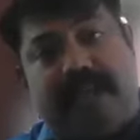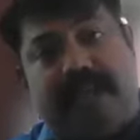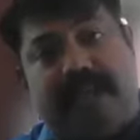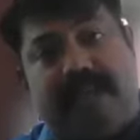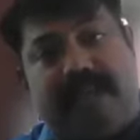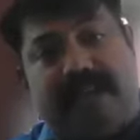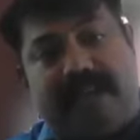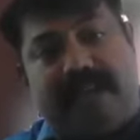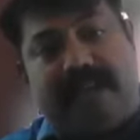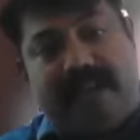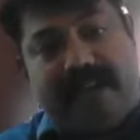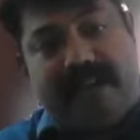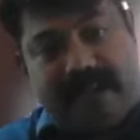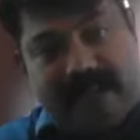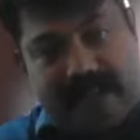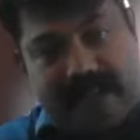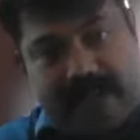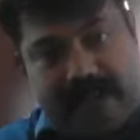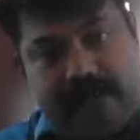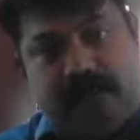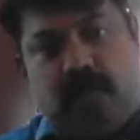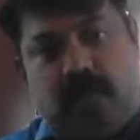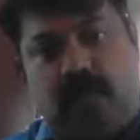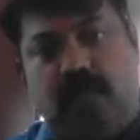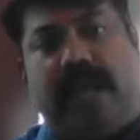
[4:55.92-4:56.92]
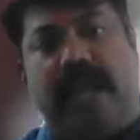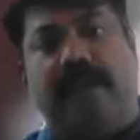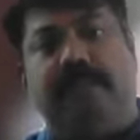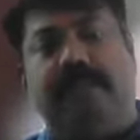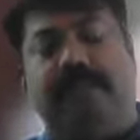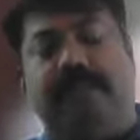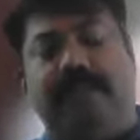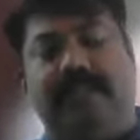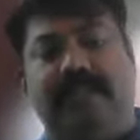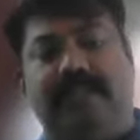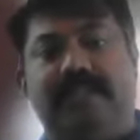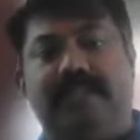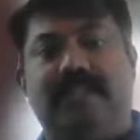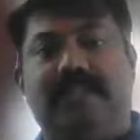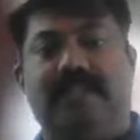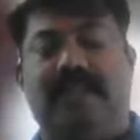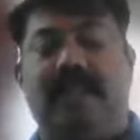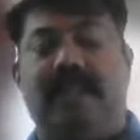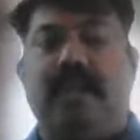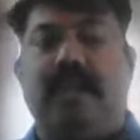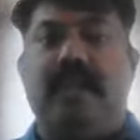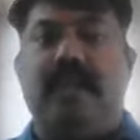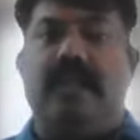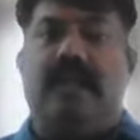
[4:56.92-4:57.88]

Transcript: to the type 2 diabetes.